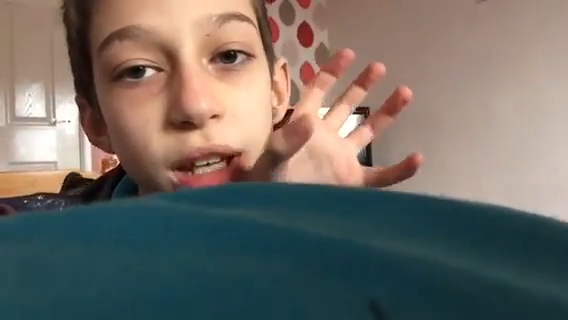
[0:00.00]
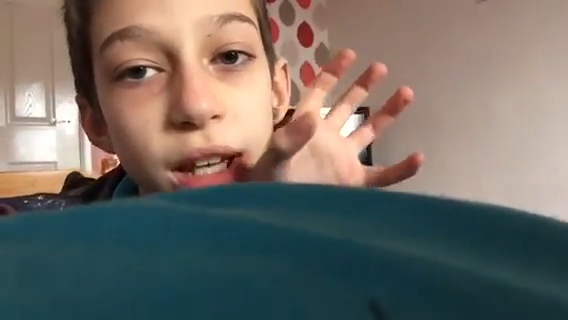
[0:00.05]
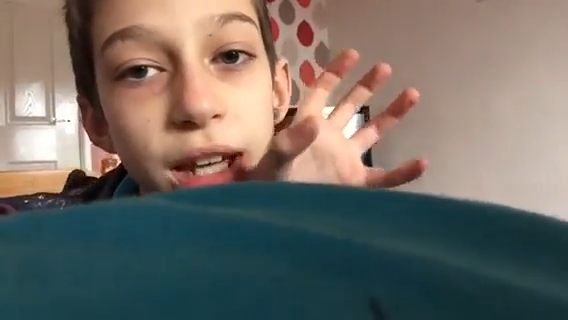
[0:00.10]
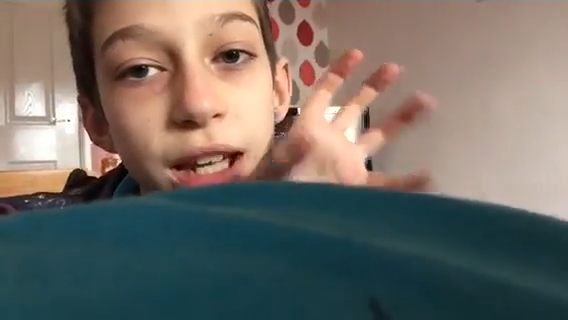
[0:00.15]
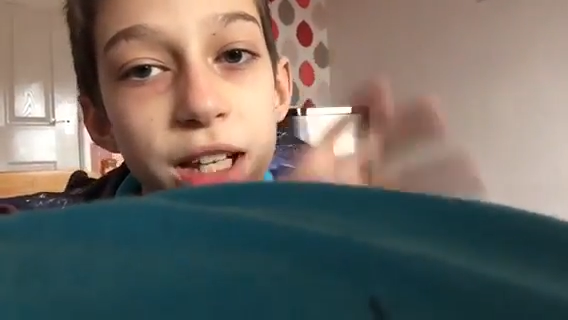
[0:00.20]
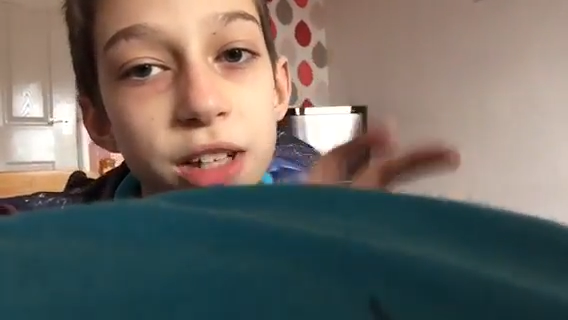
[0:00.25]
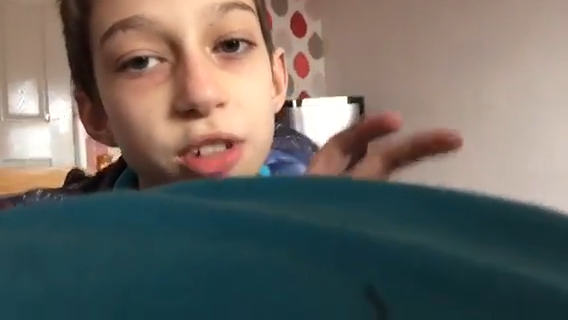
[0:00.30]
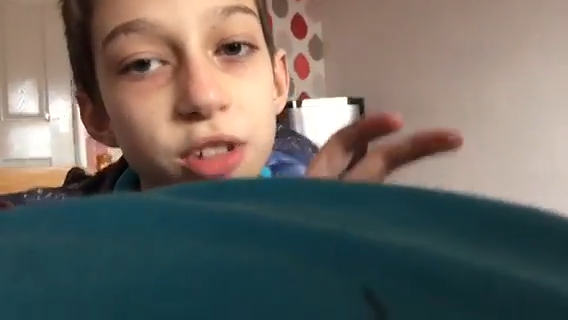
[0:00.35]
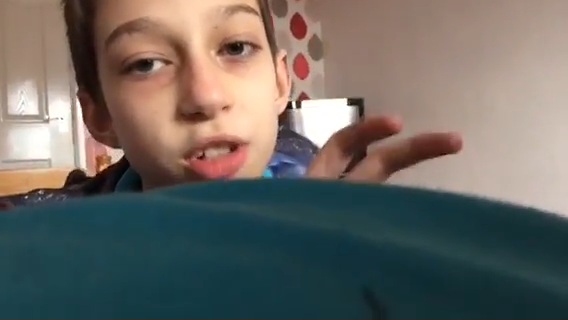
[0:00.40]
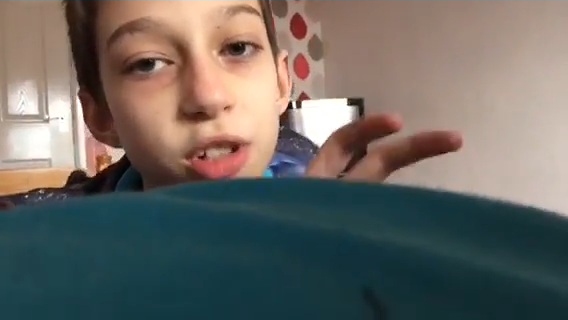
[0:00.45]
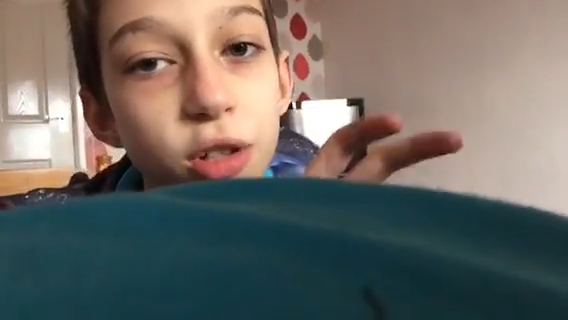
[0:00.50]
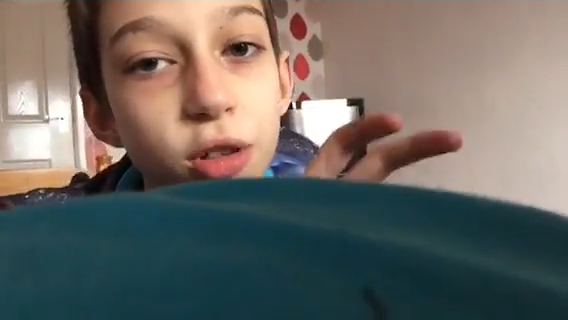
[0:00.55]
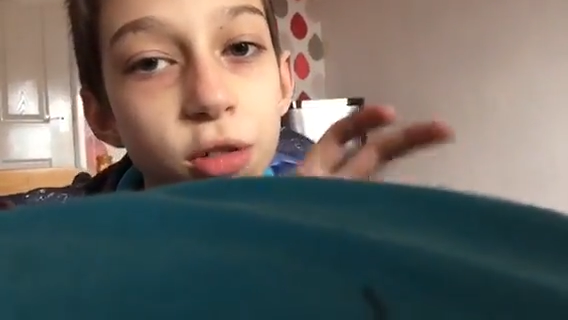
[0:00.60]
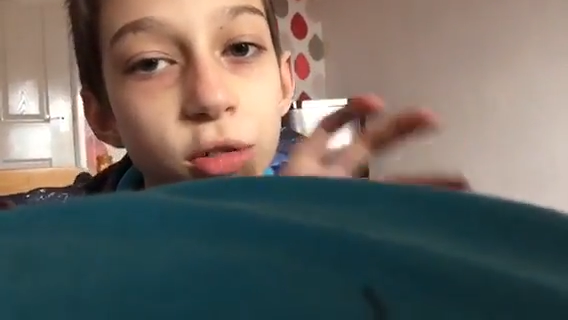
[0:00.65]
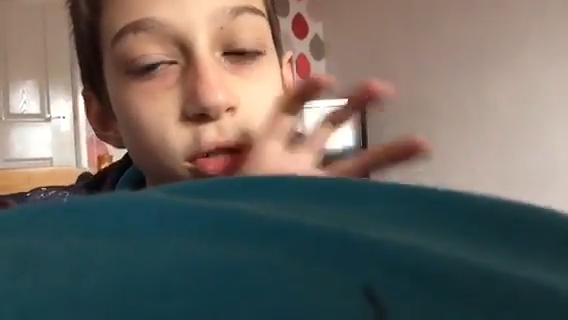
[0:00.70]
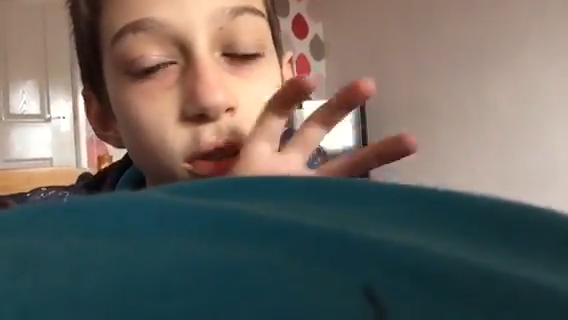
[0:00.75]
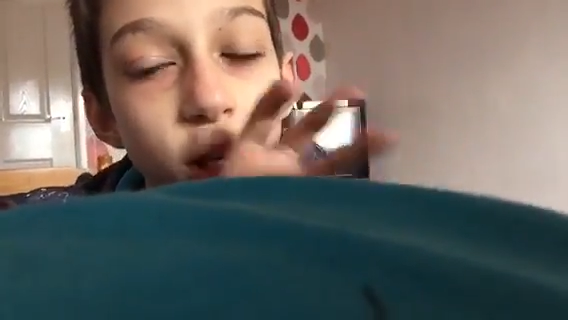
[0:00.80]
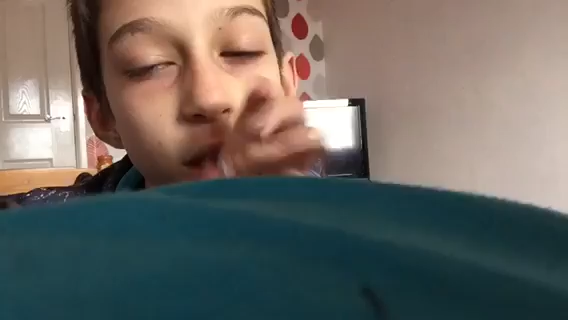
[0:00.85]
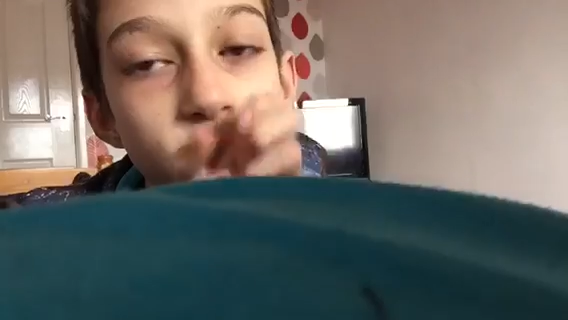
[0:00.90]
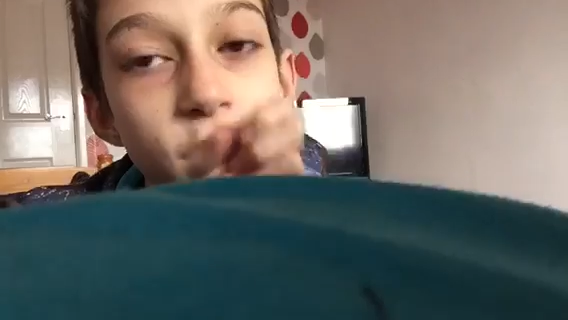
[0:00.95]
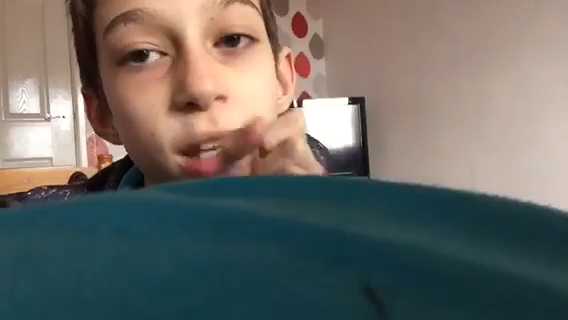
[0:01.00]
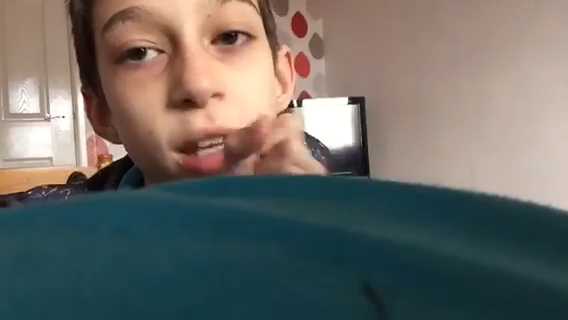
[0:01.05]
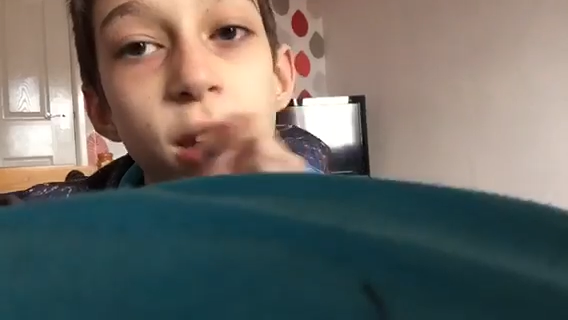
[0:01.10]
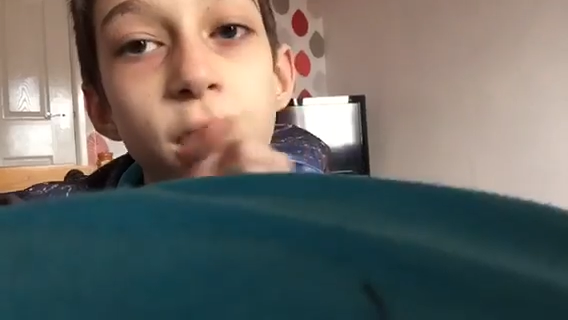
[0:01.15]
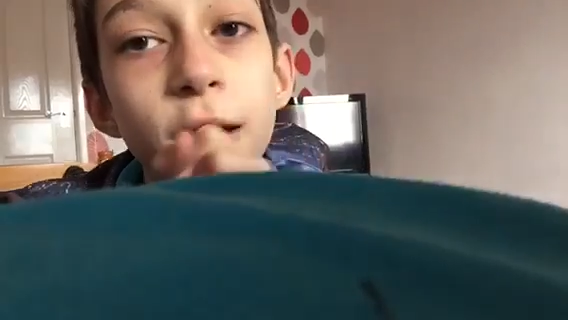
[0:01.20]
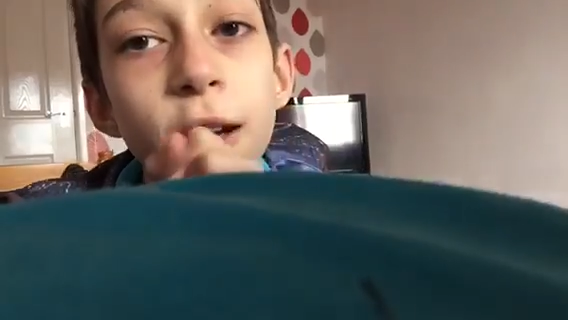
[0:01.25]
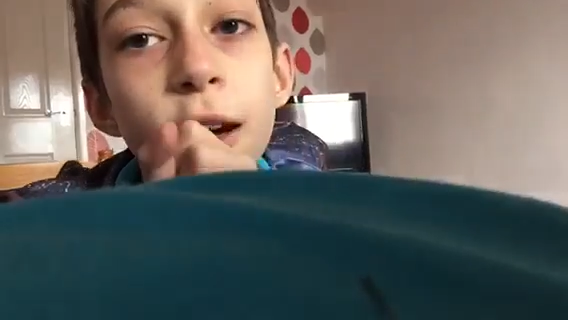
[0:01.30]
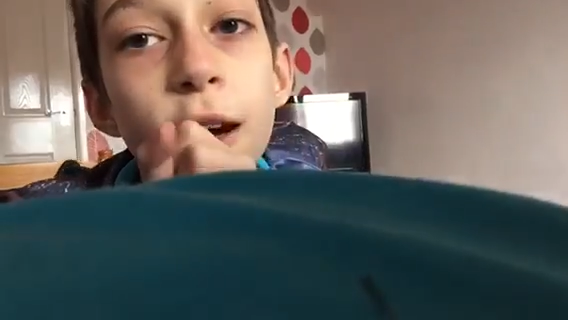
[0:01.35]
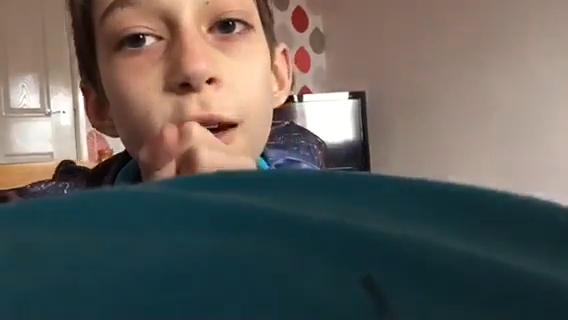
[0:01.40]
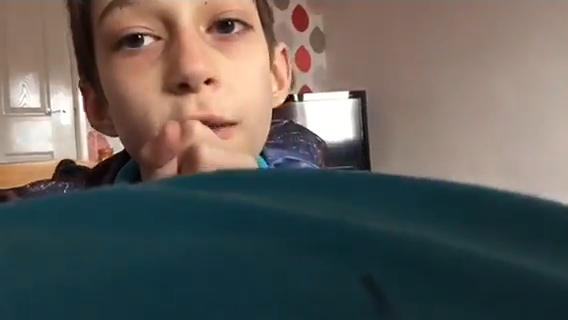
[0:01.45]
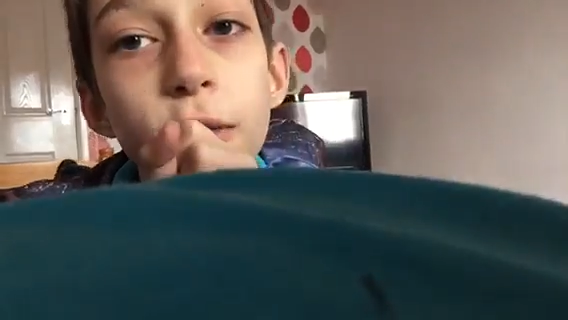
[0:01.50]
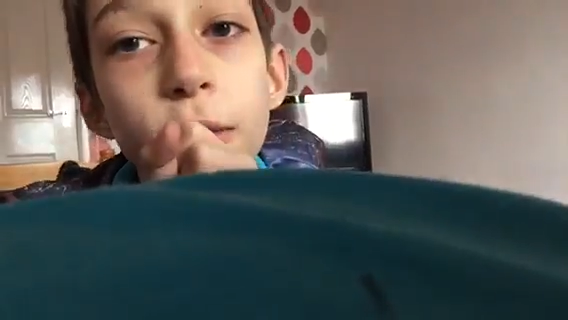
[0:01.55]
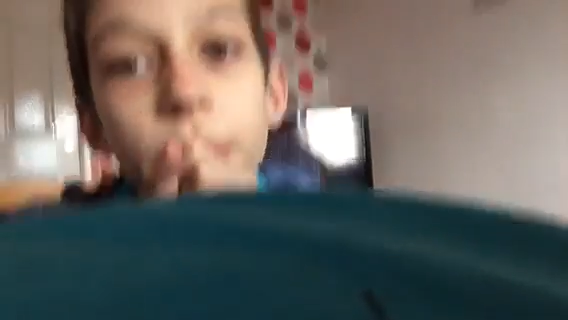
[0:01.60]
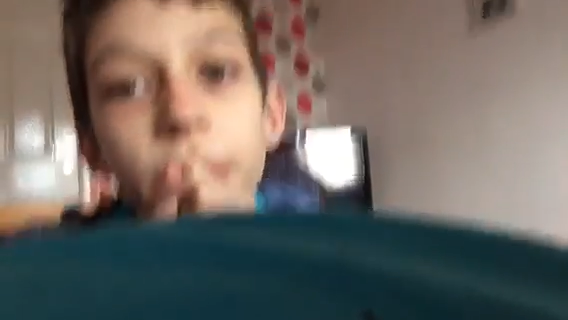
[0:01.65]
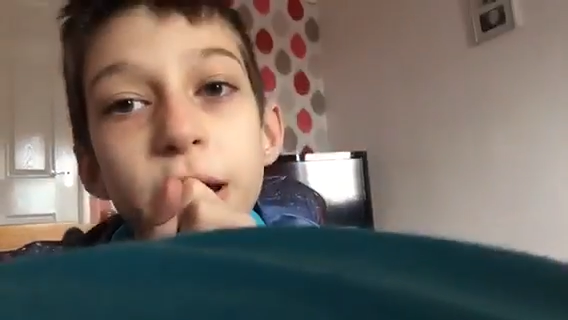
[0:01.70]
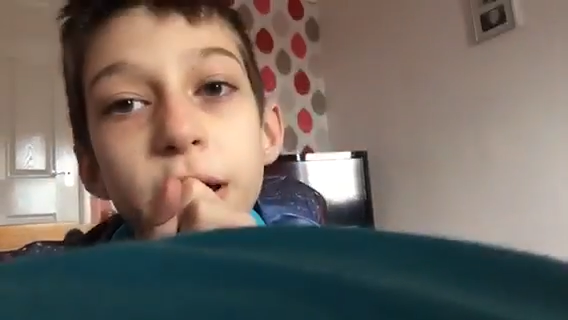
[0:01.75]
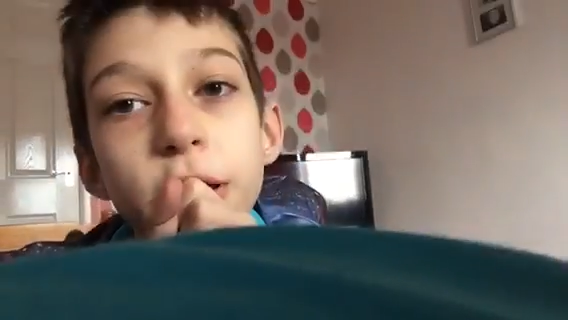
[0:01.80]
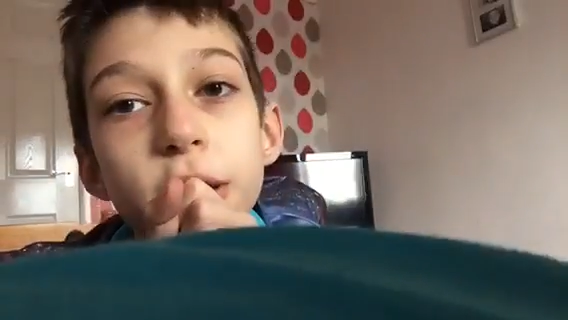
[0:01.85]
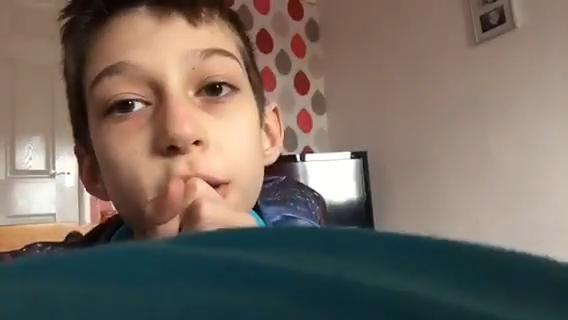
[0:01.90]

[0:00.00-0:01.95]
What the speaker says: into the other bit.